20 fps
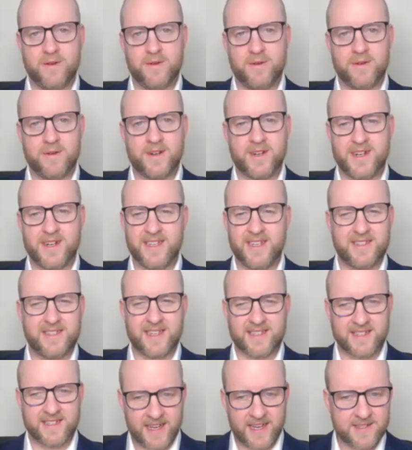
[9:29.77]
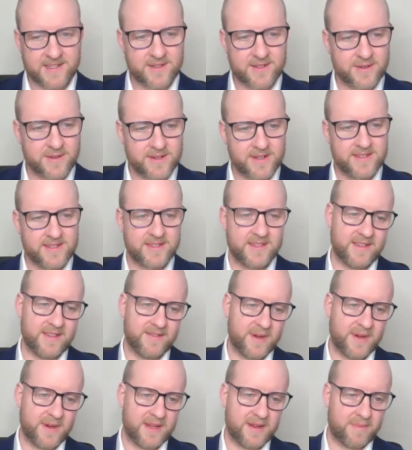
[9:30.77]
you got any success stories
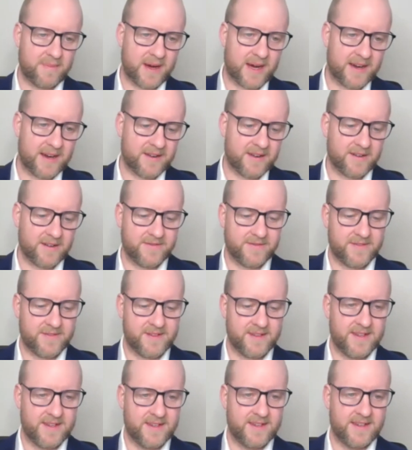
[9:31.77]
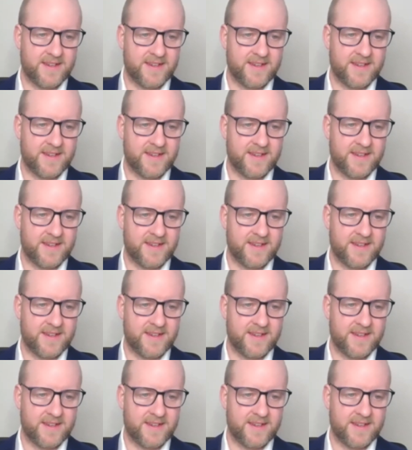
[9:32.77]
that you've been a part of